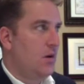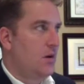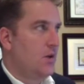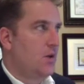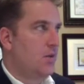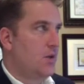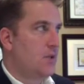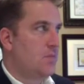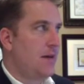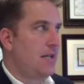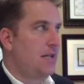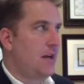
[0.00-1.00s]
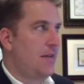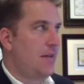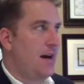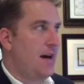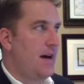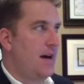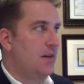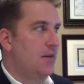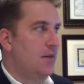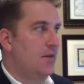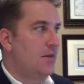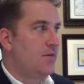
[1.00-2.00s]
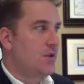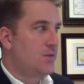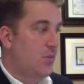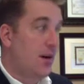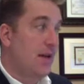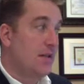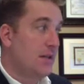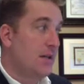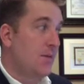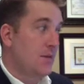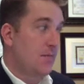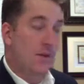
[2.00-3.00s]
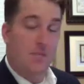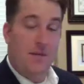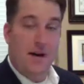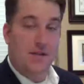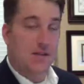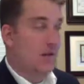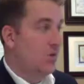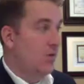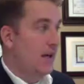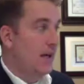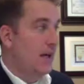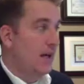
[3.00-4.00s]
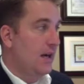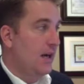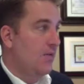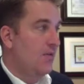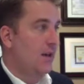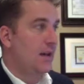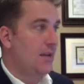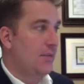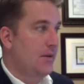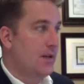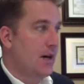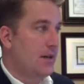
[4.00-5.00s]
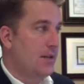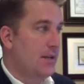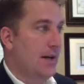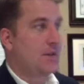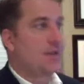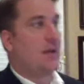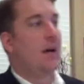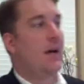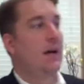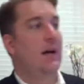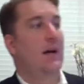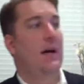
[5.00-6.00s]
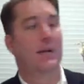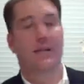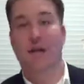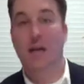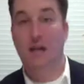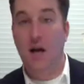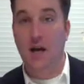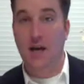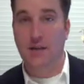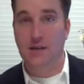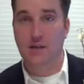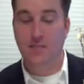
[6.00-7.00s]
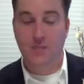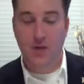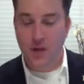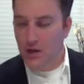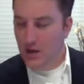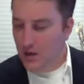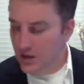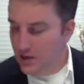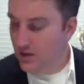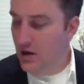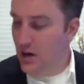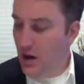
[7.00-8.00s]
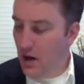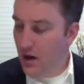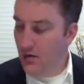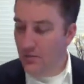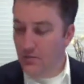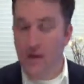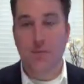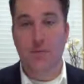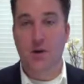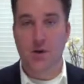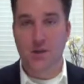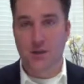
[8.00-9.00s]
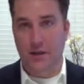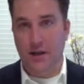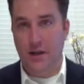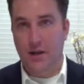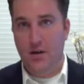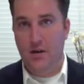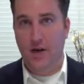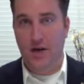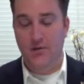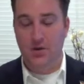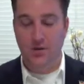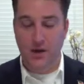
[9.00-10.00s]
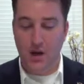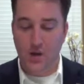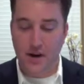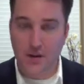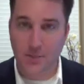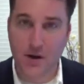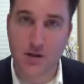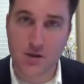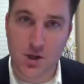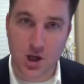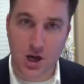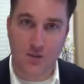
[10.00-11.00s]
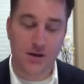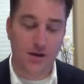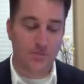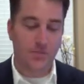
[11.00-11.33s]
So just based on that, Sprint seems to be the best at 20 gig with unlimited talk and text and 10 lines. Me personally, after doing all my comparison shopping,